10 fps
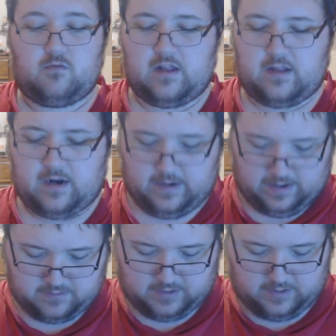Not a
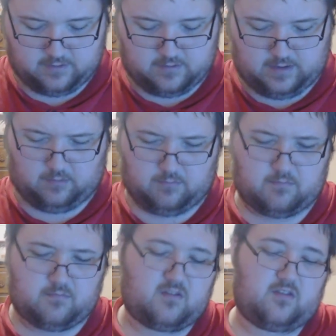downside, I don't
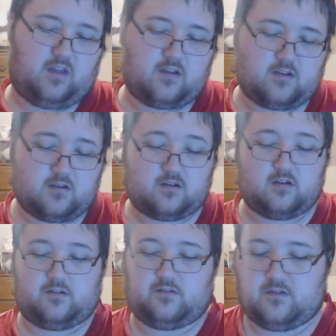think,
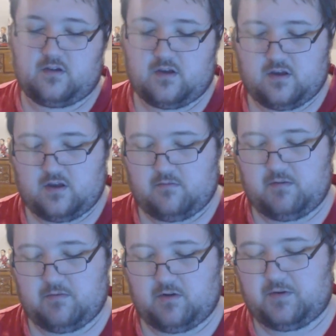because
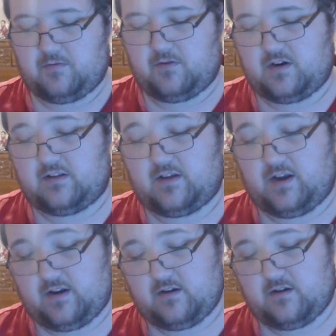most people are going to
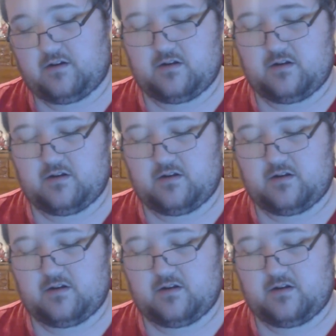tighten it.